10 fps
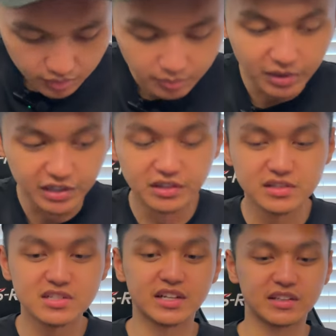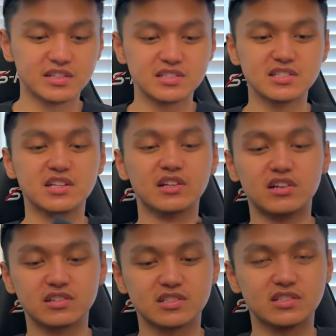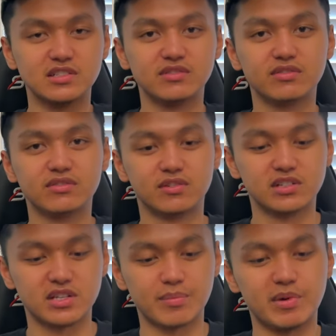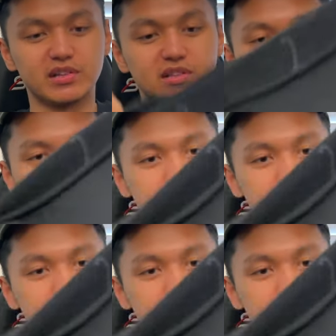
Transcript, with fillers: but it looks like this is the long sleeve because i bought this